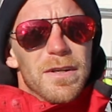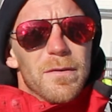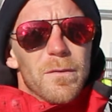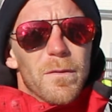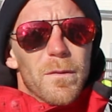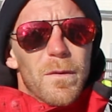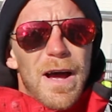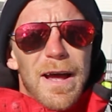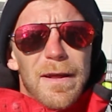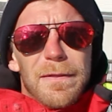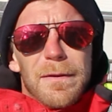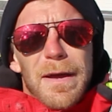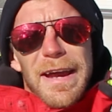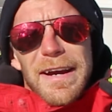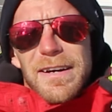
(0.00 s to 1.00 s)
and
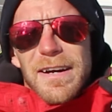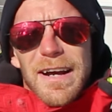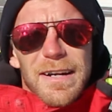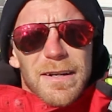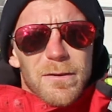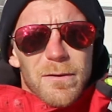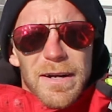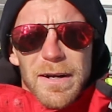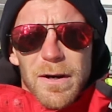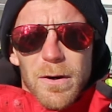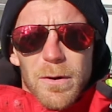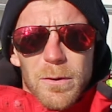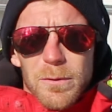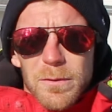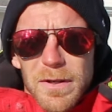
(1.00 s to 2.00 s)
the anchor had a great
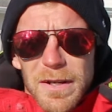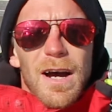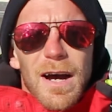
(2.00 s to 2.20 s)
hold,